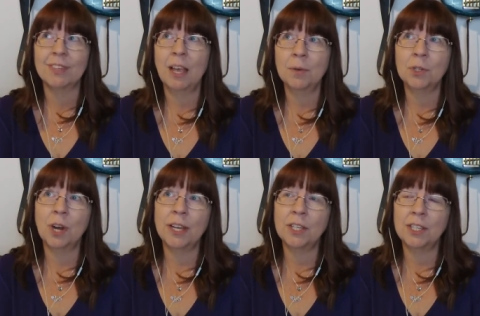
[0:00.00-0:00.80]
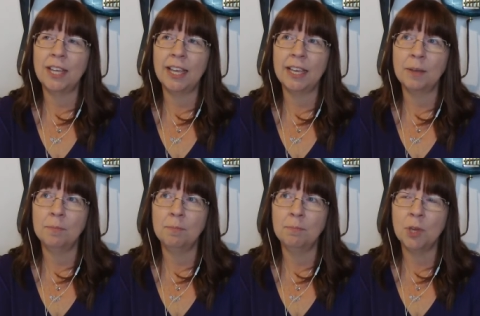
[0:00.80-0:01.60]
I was trying to take a
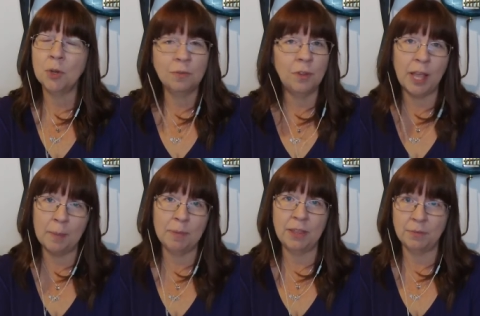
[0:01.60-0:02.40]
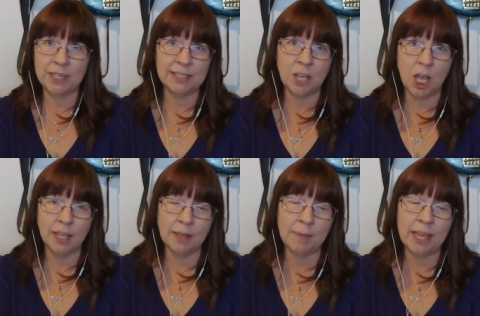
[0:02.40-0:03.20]
beautiful MP3
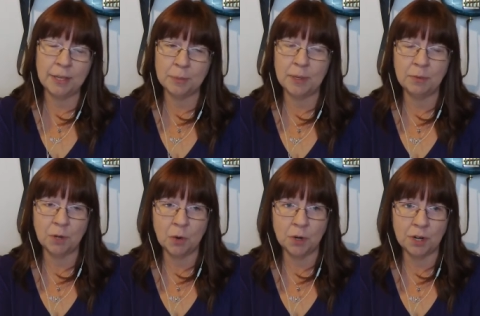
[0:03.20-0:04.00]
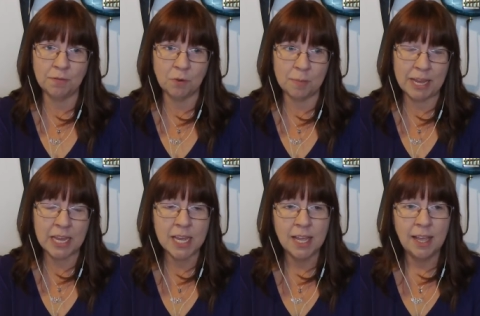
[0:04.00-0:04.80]
song that my husband recorded for
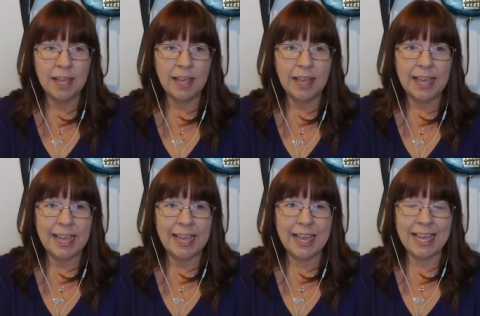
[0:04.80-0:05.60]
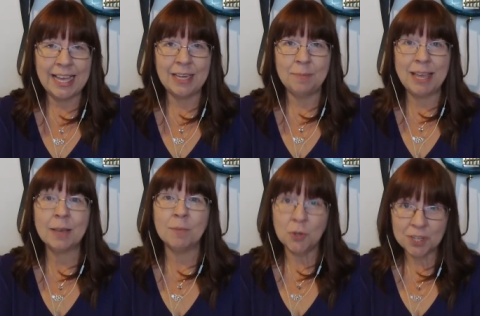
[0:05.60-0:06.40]
me and make
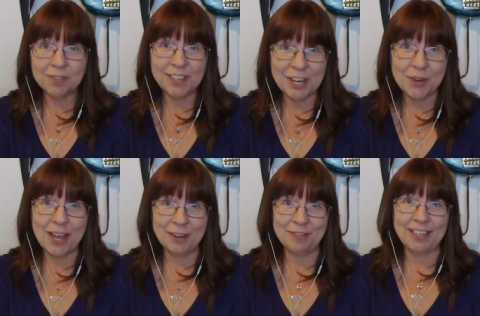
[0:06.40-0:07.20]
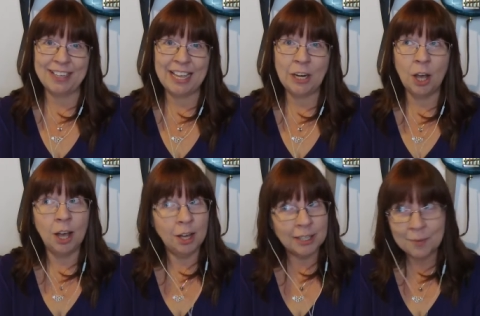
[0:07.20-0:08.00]
a music video out of it. And
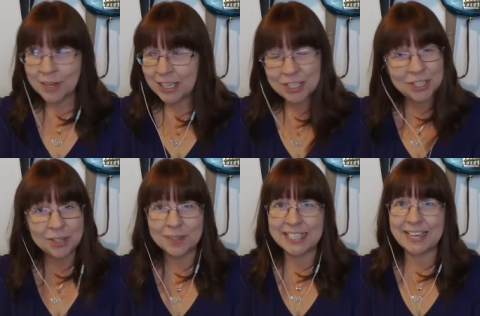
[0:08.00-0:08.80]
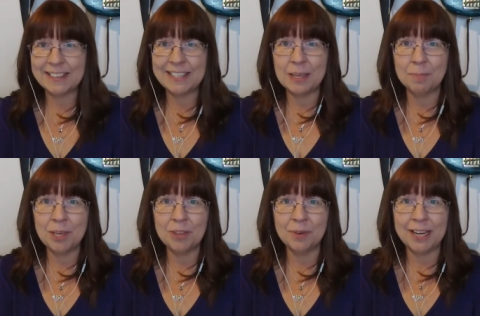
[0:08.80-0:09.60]
all I wanted to do was take this
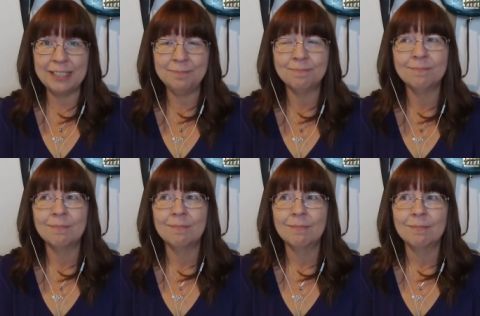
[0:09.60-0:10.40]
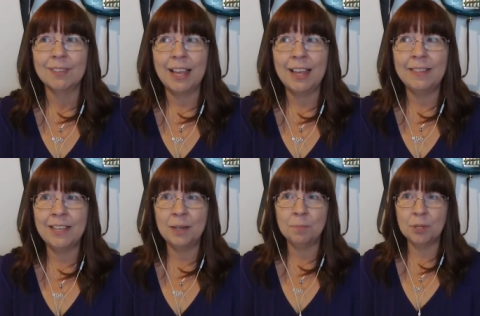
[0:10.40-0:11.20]
MP3 and
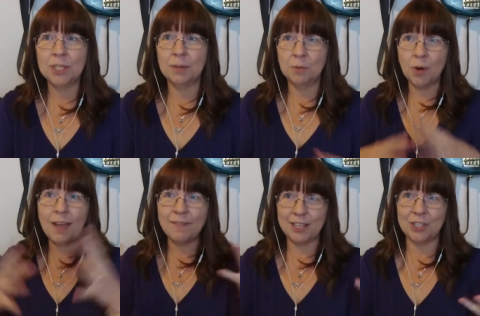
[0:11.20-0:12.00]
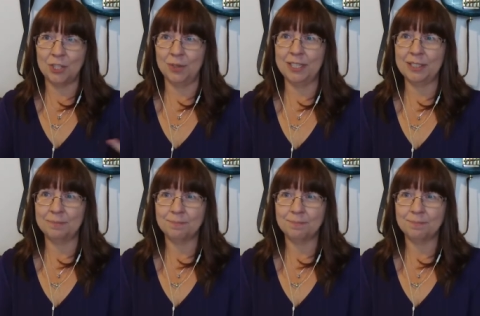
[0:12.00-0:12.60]
then put some graphics to it.